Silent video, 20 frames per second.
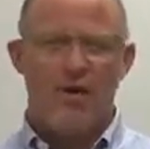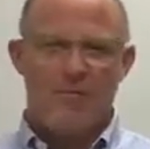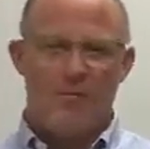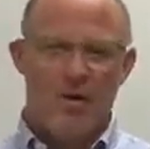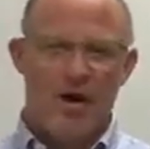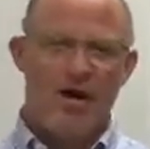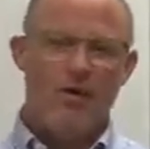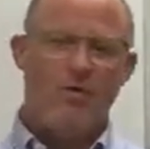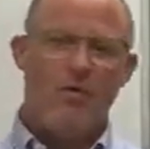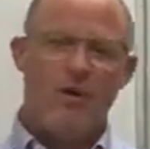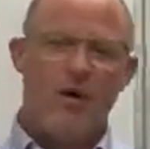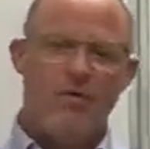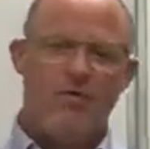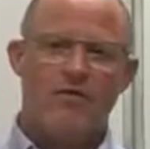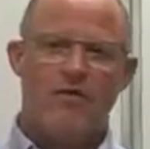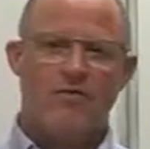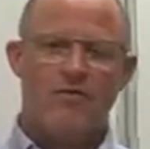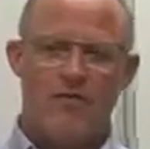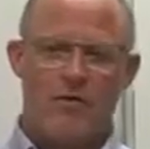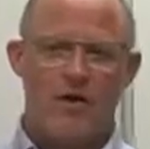By the way, if
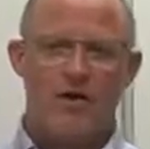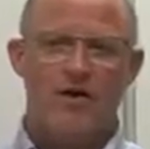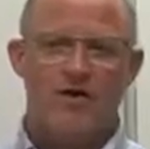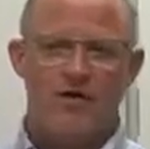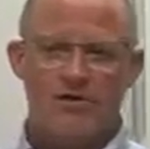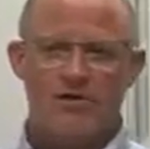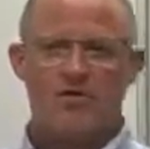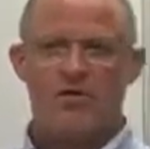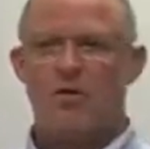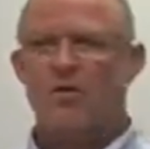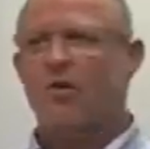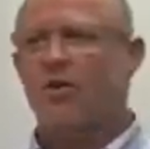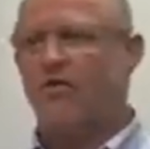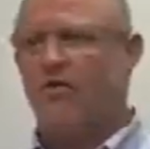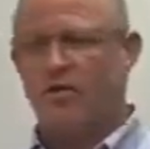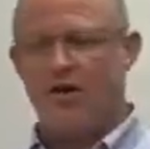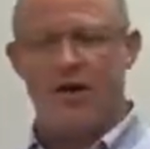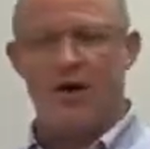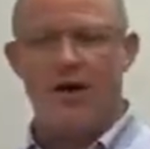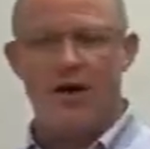the front of your store,
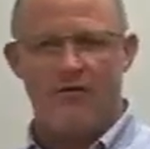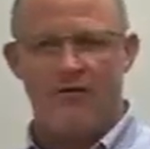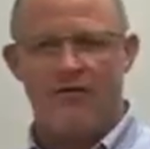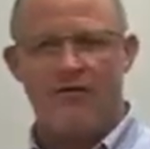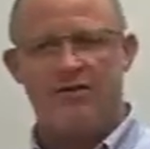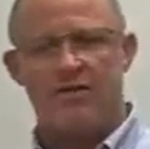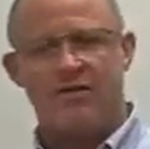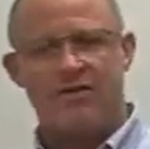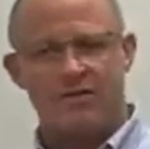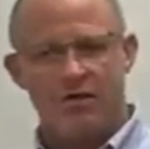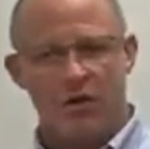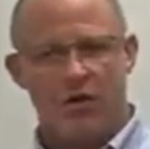if the office is